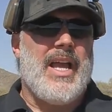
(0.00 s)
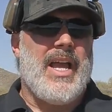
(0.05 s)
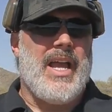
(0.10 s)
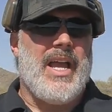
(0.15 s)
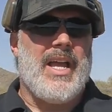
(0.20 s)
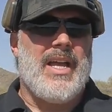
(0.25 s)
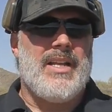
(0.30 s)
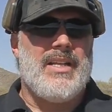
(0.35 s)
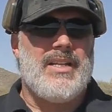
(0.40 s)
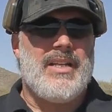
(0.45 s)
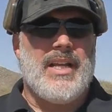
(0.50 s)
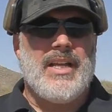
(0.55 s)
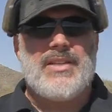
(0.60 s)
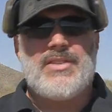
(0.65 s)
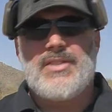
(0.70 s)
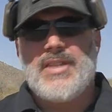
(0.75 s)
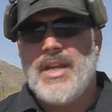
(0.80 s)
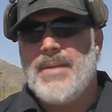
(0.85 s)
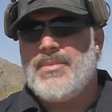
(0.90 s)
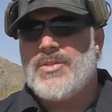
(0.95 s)
and
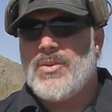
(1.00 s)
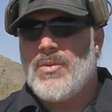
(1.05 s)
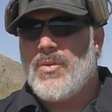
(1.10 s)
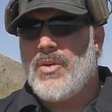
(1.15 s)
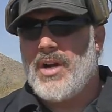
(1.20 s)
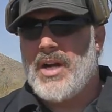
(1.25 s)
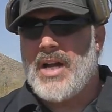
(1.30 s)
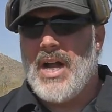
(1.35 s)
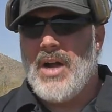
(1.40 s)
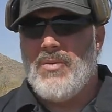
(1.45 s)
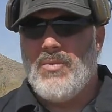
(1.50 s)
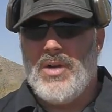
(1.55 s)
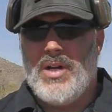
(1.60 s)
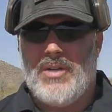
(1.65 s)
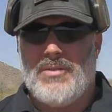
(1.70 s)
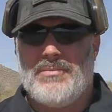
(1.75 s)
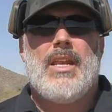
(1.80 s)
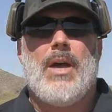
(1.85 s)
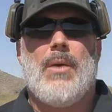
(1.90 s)
it seems to work out well.